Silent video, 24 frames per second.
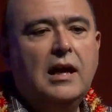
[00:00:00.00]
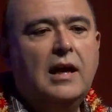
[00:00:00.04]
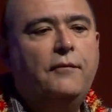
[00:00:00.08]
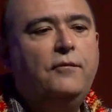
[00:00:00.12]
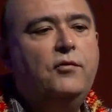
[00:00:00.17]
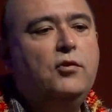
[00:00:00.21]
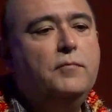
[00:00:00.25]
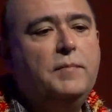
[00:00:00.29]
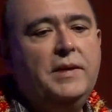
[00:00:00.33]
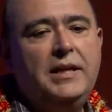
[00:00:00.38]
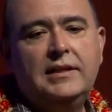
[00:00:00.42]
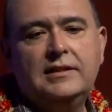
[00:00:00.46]
a
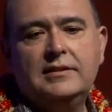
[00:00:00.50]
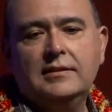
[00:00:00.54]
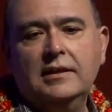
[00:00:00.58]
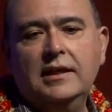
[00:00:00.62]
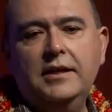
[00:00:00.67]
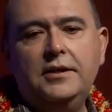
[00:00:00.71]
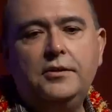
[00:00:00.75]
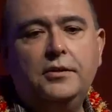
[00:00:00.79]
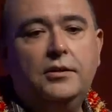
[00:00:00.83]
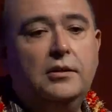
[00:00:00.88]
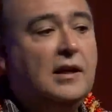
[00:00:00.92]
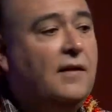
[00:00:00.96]
few minutes
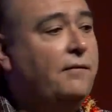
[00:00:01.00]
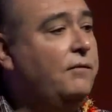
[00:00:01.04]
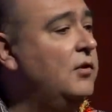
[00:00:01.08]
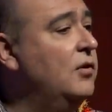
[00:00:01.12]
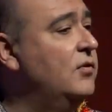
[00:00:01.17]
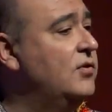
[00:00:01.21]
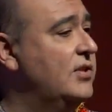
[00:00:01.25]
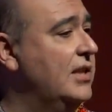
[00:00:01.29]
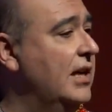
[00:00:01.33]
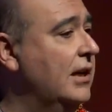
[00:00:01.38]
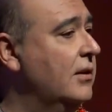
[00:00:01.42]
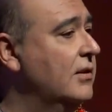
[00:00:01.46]
later, a
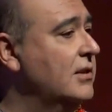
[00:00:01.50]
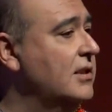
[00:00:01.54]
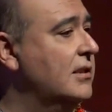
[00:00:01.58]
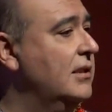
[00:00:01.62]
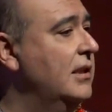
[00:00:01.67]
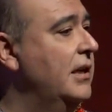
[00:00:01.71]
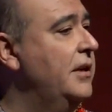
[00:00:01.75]
few seconds